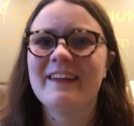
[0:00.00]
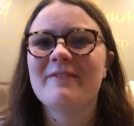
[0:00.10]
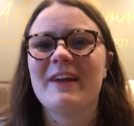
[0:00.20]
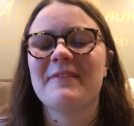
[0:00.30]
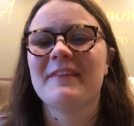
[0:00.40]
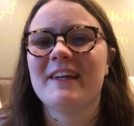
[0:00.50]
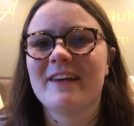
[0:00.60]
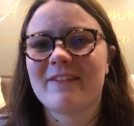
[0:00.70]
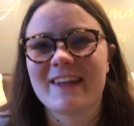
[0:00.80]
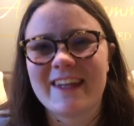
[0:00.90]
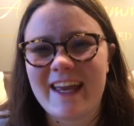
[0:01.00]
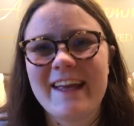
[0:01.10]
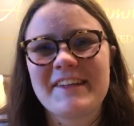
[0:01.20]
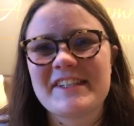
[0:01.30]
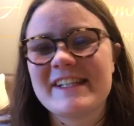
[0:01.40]
made me really
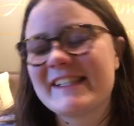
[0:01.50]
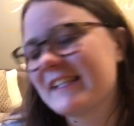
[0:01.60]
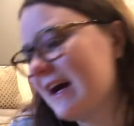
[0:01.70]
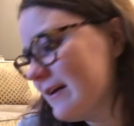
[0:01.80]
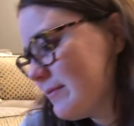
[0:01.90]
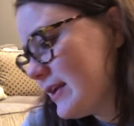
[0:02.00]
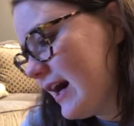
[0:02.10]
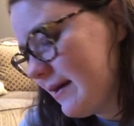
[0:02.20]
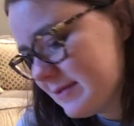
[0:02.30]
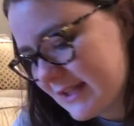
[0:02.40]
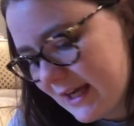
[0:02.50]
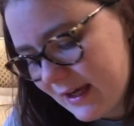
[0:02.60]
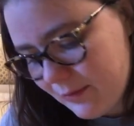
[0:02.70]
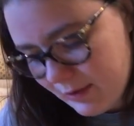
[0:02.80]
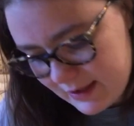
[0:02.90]
anxious at times,
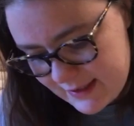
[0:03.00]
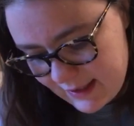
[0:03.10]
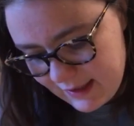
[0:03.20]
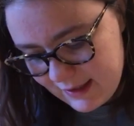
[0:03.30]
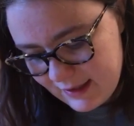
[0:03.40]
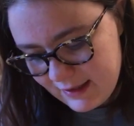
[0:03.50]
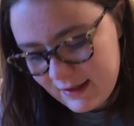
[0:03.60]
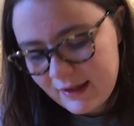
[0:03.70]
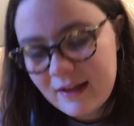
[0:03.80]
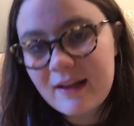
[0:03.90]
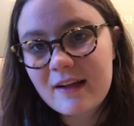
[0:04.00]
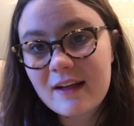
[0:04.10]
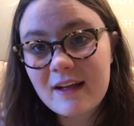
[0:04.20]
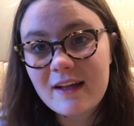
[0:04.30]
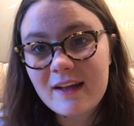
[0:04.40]
it was like
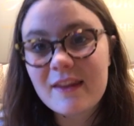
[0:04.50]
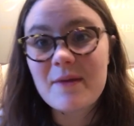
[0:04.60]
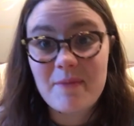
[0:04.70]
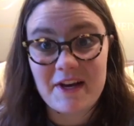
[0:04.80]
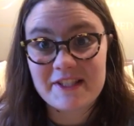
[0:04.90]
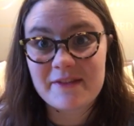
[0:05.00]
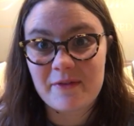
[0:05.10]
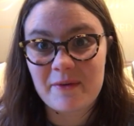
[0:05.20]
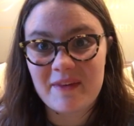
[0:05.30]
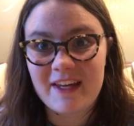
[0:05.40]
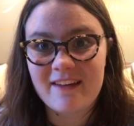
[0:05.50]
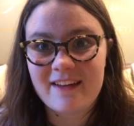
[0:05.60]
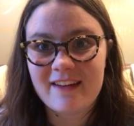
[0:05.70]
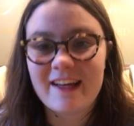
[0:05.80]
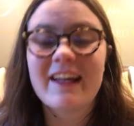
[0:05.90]
the best for me,
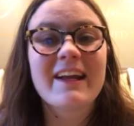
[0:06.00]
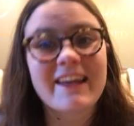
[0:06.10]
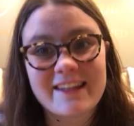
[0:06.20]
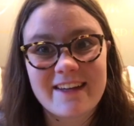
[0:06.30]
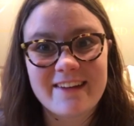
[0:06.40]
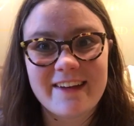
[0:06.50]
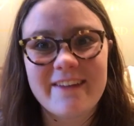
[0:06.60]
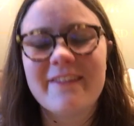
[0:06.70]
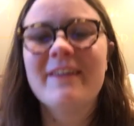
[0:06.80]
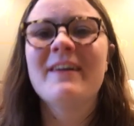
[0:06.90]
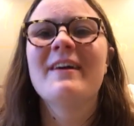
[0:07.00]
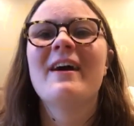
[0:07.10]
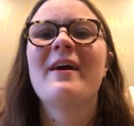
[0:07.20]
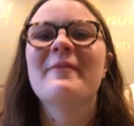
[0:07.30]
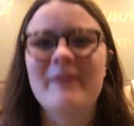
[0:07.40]
and I get that now,
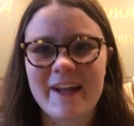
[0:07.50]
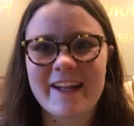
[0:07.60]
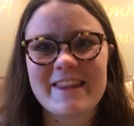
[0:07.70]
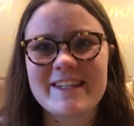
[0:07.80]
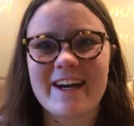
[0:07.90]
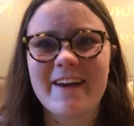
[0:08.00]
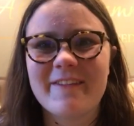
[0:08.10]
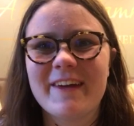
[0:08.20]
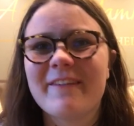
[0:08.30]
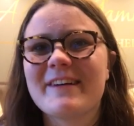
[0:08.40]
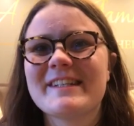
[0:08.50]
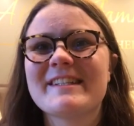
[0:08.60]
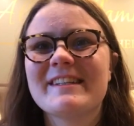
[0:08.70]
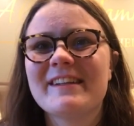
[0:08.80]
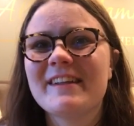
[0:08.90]
but at the time it
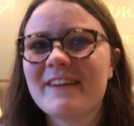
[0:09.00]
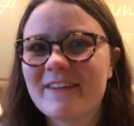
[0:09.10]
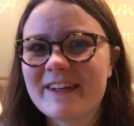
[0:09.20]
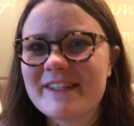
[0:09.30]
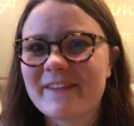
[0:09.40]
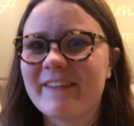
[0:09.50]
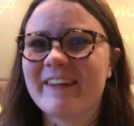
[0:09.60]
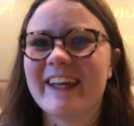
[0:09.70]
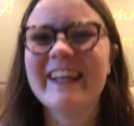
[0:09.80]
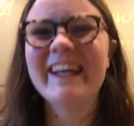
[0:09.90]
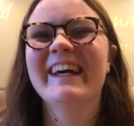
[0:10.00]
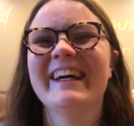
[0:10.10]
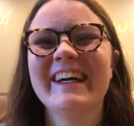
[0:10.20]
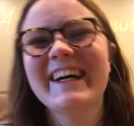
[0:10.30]
was the worst for me.